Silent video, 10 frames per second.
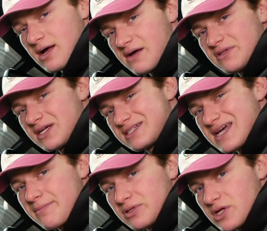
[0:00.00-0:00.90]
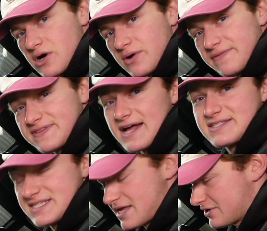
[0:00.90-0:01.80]
I'll have a link down below if that
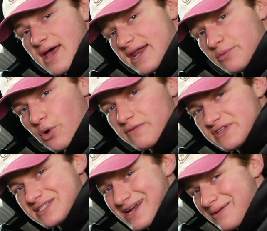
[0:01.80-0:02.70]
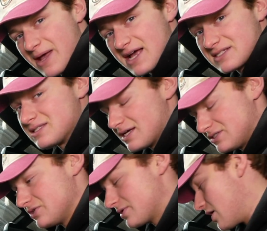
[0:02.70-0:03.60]
seller any more of these airbags. They
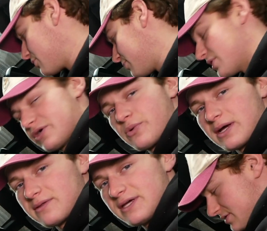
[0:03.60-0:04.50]
do go pretty quickly.